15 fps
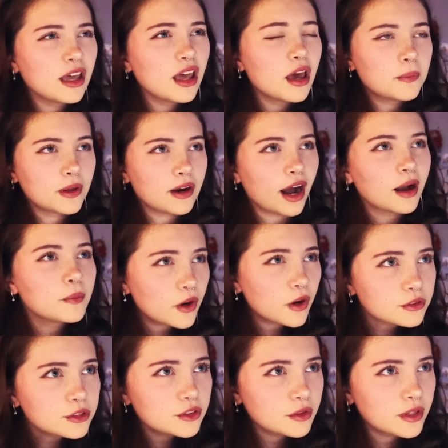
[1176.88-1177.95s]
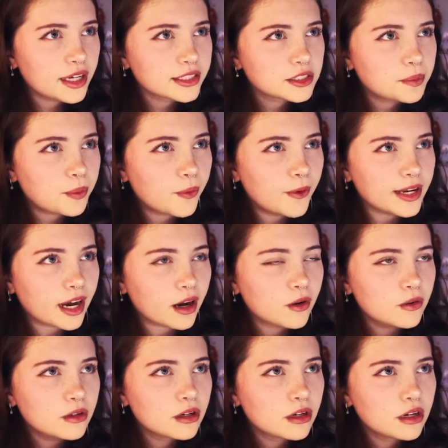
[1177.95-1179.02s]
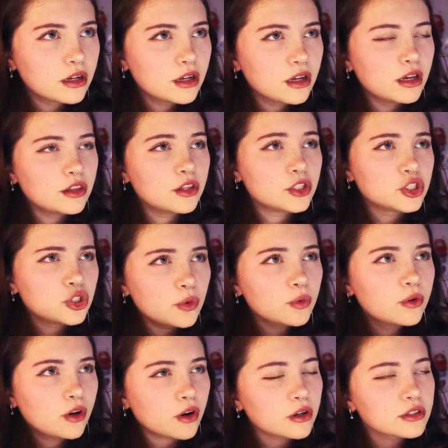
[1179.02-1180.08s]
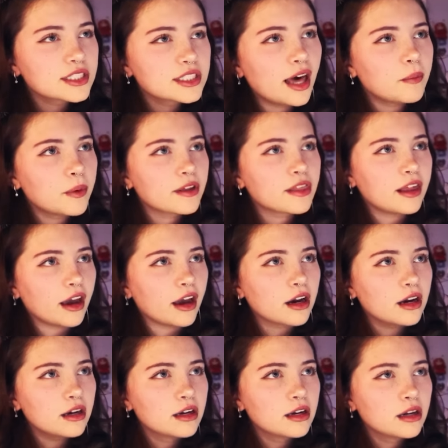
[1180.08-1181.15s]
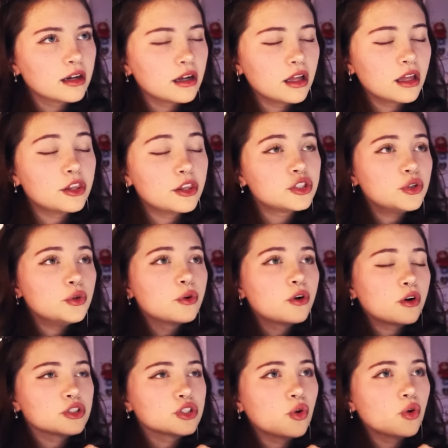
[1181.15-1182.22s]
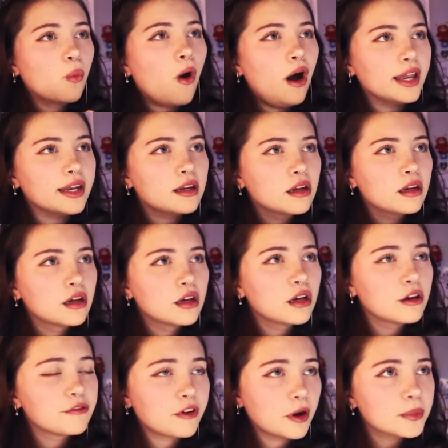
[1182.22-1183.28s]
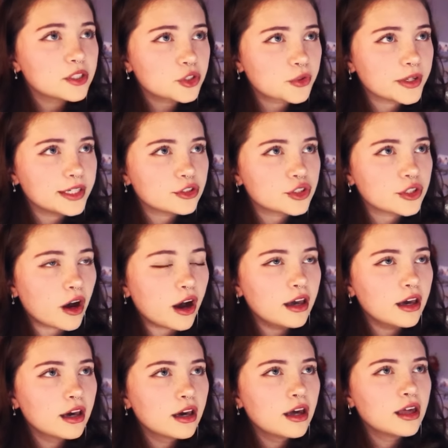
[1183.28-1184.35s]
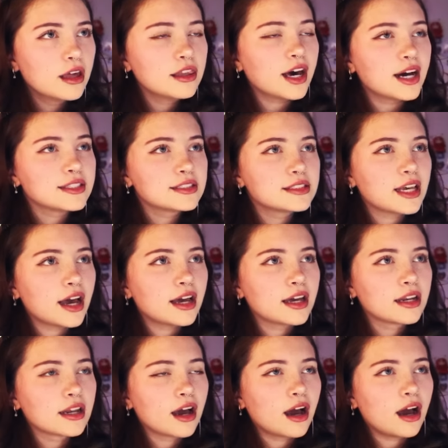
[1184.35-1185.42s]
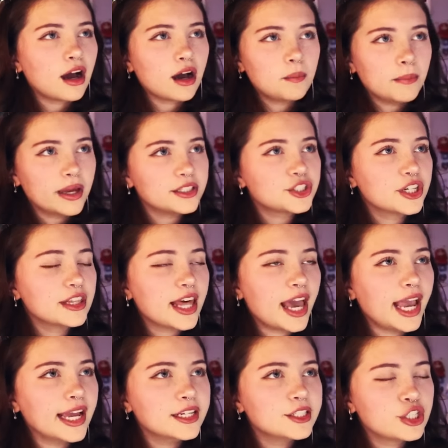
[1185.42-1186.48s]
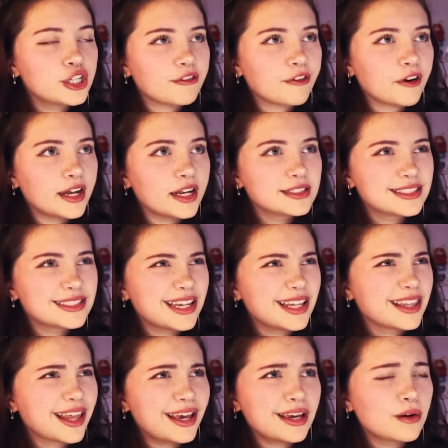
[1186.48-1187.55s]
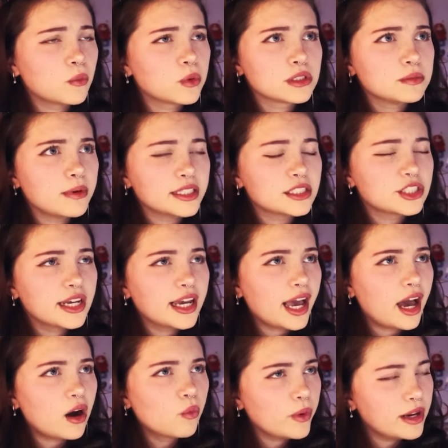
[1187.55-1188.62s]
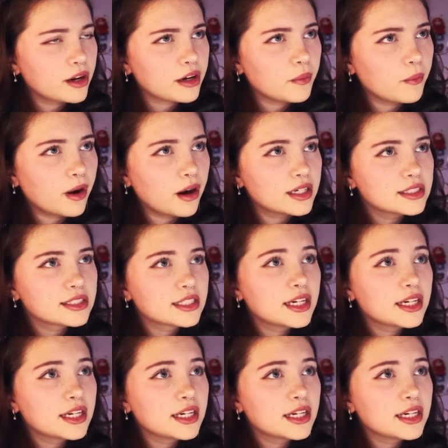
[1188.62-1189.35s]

But I would also like to point out the two girls that were there, the one from the screenshot, that said, mentioned the age difference and like was mentioning how weird it was.